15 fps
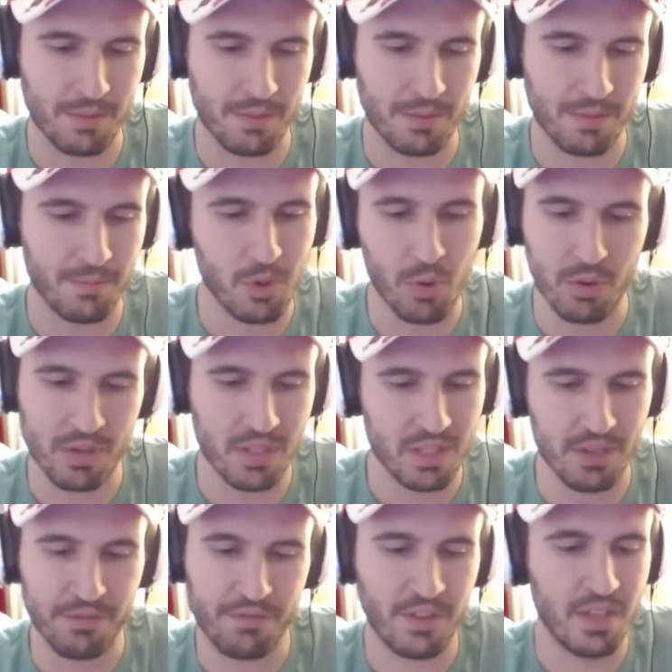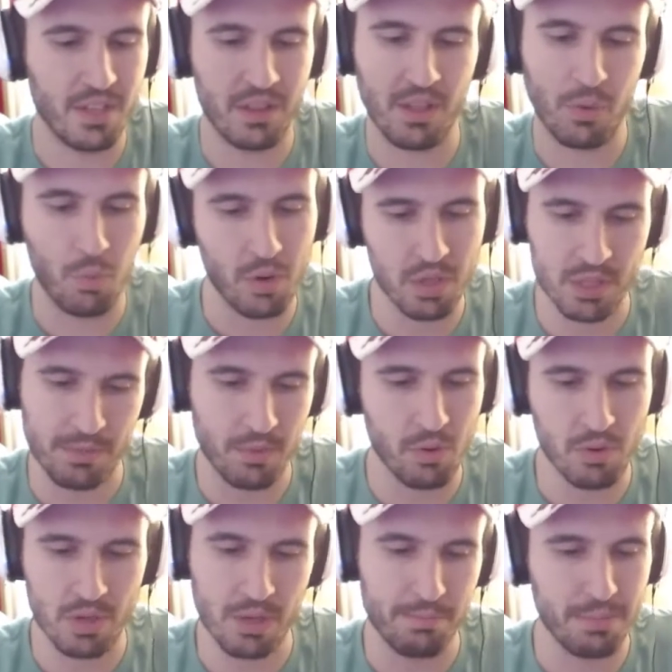Yes, I'm gonna defeat the words, I'm
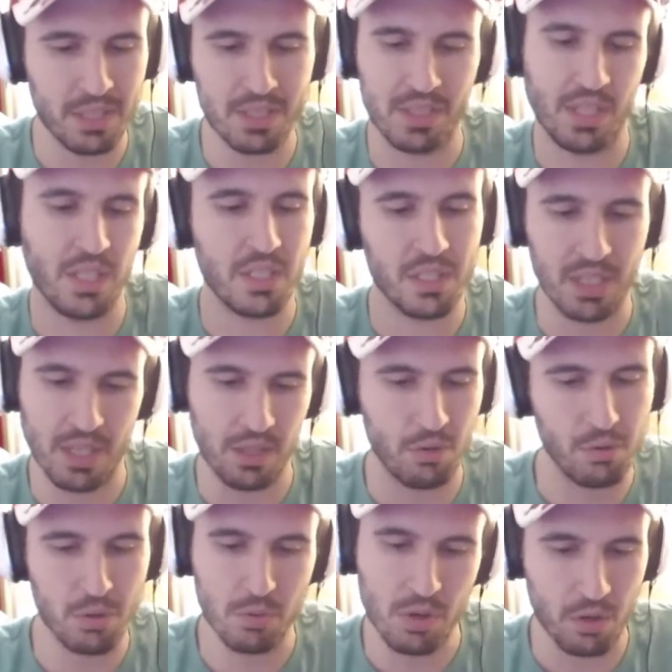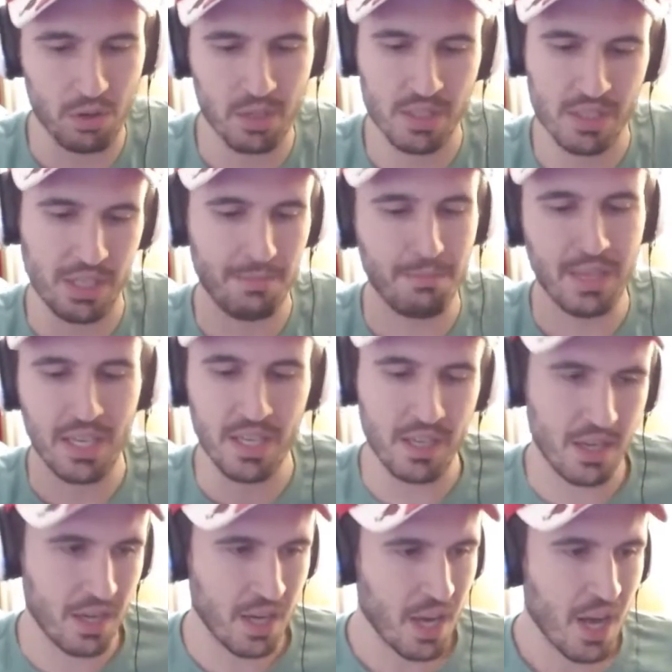gonna beseech. I know you're gonna see
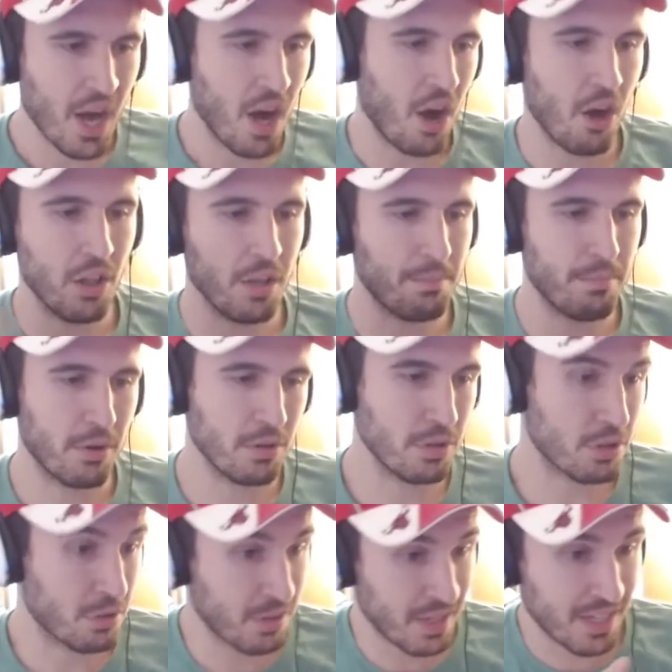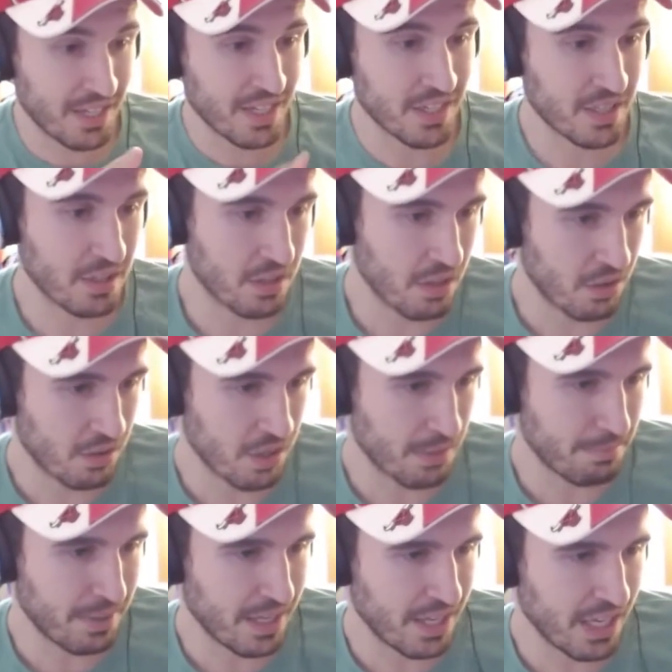me all up on the screen. Yes, you're
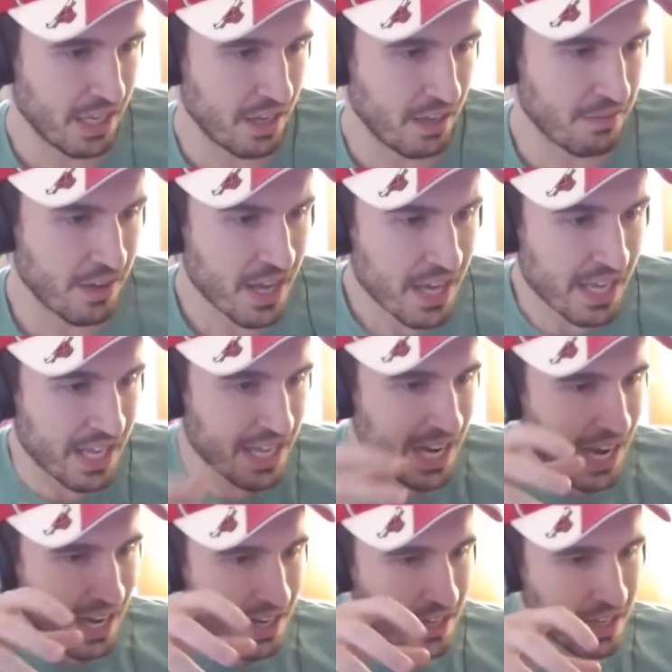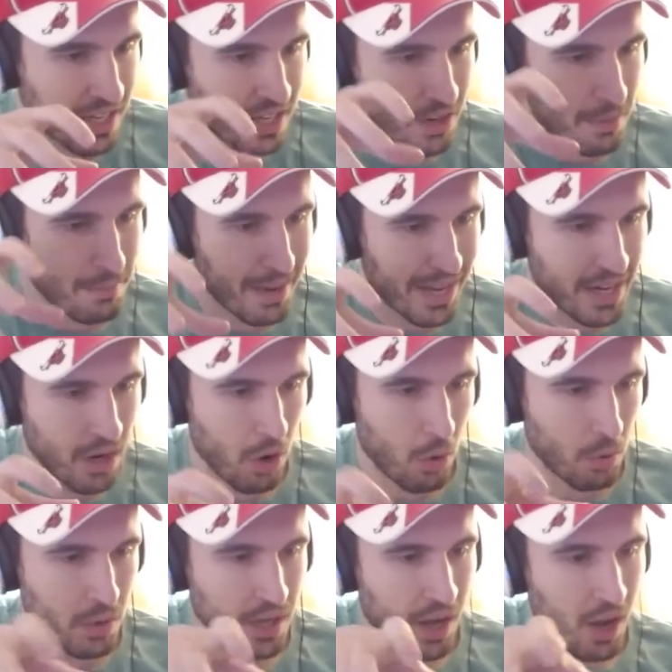gonna believe. He got a little mic
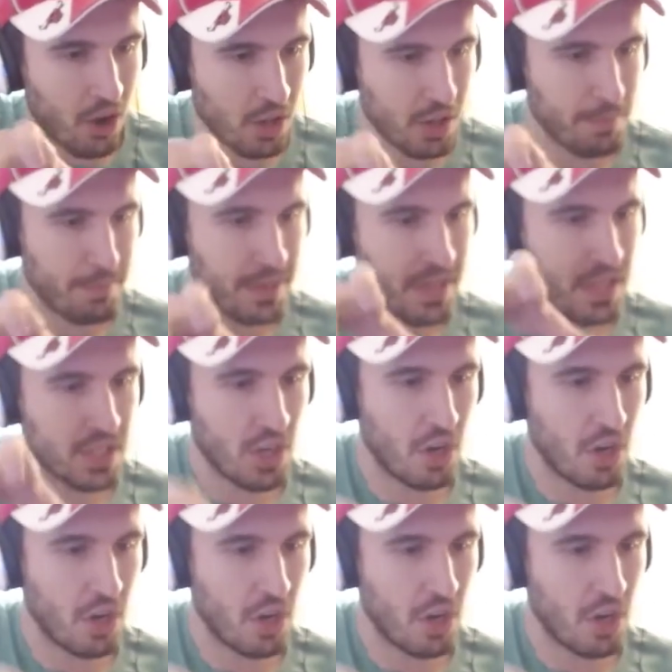holder all up in his